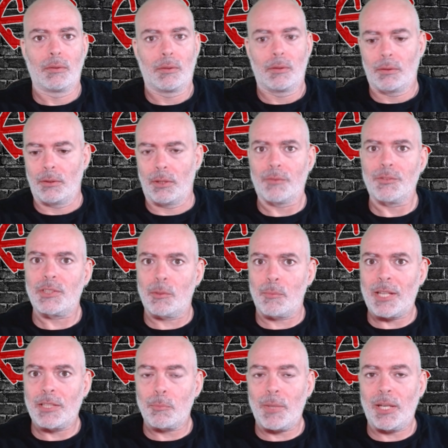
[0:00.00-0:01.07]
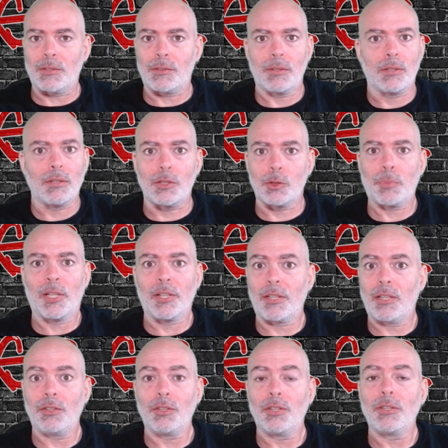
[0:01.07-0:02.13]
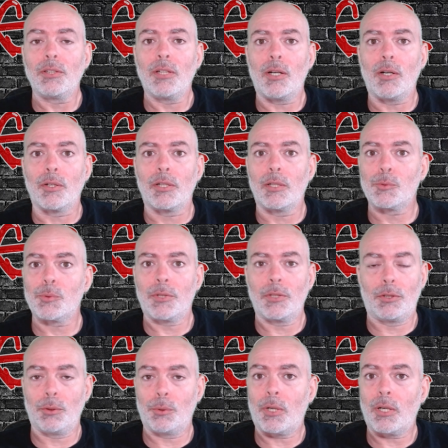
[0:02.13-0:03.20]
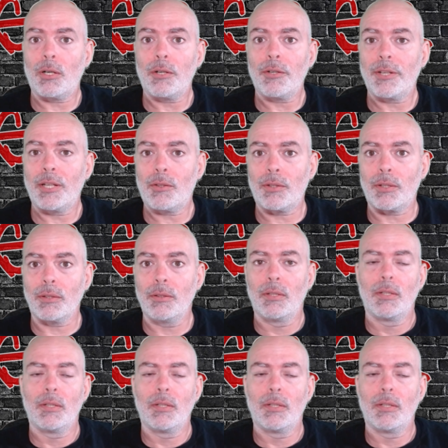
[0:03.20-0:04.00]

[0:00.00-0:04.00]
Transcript: You have a Simagic base. You just plug it in, you're good to go. It comes with the QR already on it.